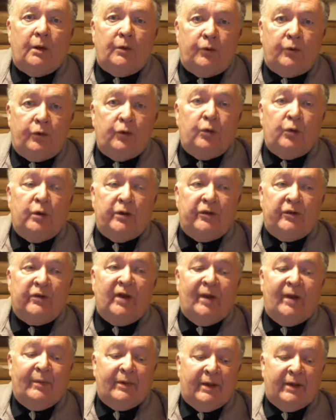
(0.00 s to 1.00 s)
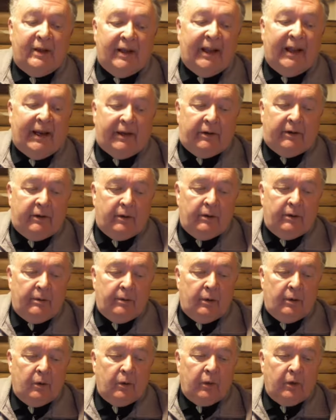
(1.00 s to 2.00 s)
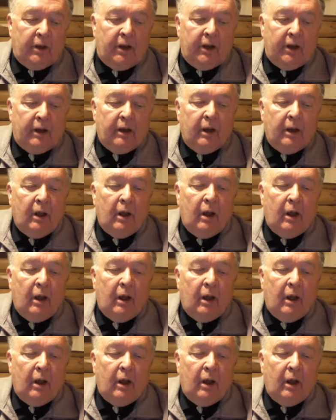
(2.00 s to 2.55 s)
do an assignment late, okay,